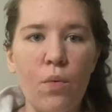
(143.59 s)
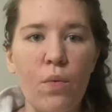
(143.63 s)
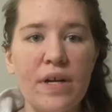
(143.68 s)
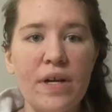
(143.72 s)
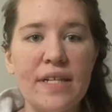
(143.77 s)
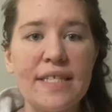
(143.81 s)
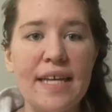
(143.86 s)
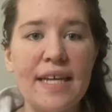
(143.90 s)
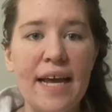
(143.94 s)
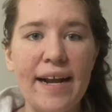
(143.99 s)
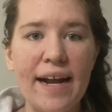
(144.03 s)

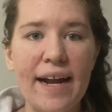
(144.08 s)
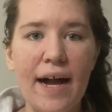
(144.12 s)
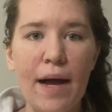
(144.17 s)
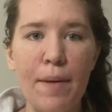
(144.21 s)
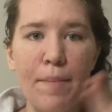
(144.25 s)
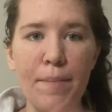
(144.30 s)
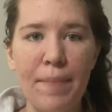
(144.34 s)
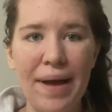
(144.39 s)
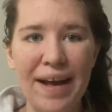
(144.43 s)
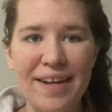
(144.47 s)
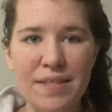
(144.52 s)
Once I
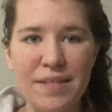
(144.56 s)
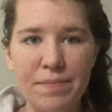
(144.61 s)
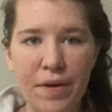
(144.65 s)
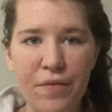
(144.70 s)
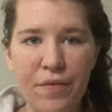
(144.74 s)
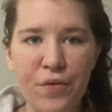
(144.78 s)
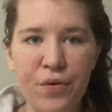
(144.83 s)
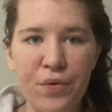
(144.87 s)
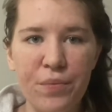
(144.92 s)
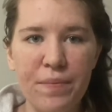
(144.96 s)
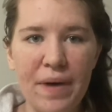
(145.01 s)
got back to my
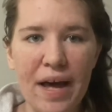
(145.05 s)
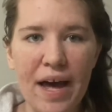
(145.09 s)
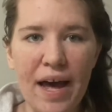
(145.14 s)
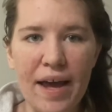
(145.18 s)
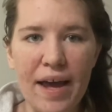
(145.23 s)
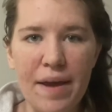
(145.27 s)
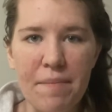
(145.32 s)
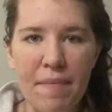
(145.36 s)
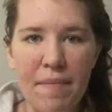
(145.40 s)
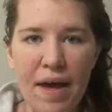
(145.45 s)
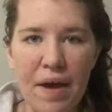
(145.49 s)
room,
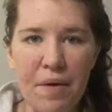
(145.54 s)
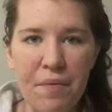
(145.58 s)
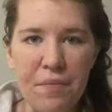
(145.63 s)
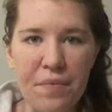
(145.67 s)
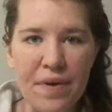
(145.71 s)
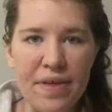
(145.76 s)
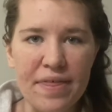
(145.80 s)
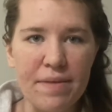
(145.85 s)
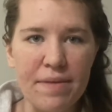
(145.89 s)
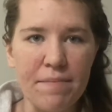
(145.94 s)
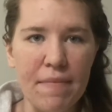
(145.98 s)
I met
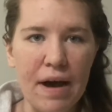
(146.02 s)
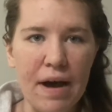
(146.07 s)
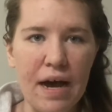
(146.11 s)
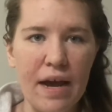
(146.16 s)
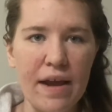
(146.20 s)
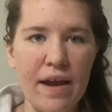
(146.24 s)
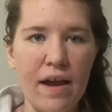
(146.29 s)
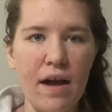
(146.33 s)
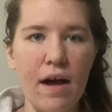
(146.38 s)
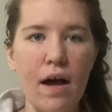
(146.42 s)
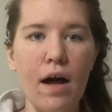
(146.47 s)
with
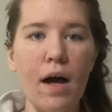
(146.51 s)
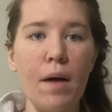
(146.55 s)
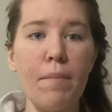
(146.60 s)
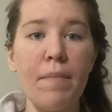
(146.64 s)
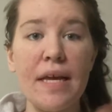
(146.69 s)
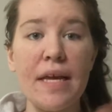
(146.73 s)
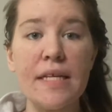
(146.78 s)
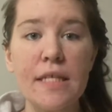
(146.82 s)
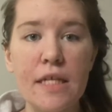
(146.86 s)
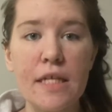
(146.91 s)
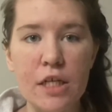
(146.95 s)
my
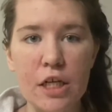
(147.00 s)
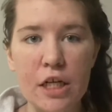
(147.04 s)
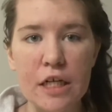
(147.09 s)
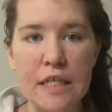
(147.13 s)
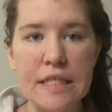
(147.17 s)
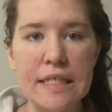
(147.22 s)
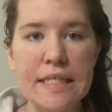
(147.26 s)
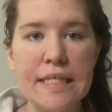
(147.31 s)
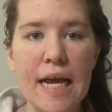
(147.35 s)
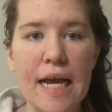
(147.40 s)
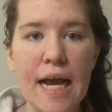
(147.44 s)
amazing
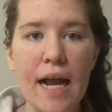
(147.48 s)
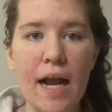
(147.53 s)
nurse,